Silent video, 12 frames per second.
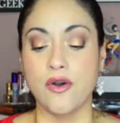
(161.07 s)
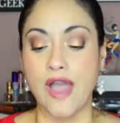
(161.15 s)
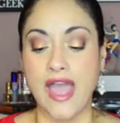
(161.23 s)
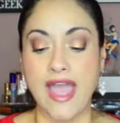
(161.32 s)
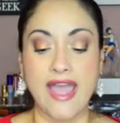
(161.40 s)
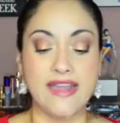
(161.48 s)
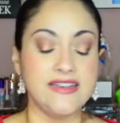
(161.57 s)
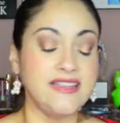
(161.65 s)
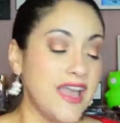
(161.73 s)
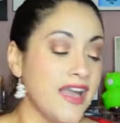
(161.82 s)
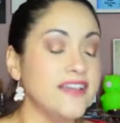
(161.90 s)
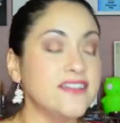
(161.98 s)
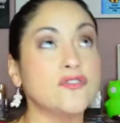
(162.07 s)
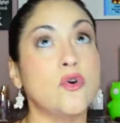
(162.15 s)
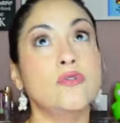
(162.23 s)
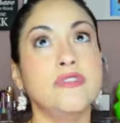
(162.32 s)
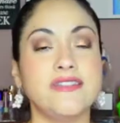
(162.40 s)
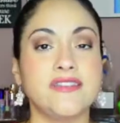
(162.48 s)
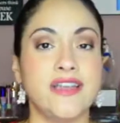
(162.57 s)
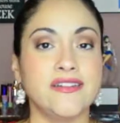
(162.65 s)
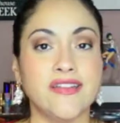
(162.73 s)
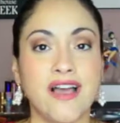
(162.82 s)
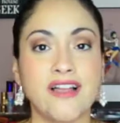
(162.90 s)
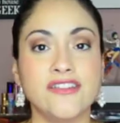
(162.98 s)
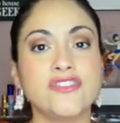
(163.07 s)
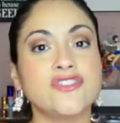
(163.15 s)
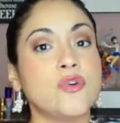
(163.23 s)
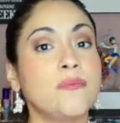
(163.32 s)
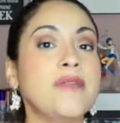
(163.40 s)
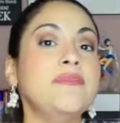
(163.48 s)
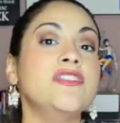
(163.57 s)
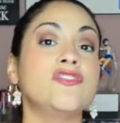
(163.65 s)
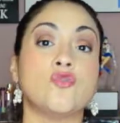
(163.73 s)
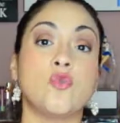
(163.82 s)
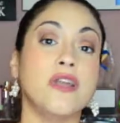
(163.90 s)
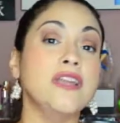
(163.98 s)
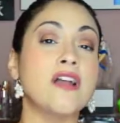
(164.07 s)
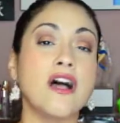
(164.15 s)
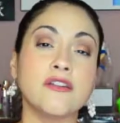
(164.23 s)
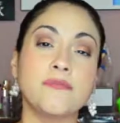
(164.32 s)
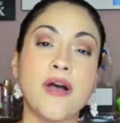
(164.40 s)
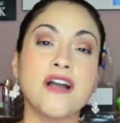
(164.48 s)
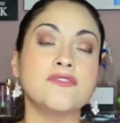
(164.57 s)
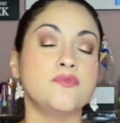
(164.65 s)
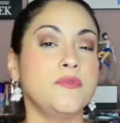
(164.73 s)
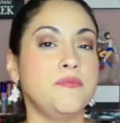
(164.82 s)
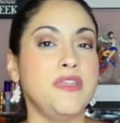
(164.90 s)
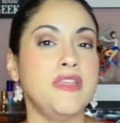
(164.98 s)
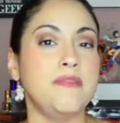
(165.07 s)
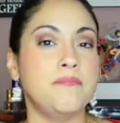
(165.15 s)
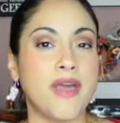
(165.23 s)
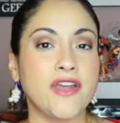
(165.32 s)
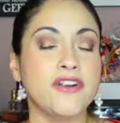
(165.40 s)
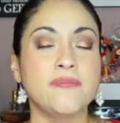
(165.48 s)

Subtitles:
And yeah, it's only $10, so maybe the $20 box would be better,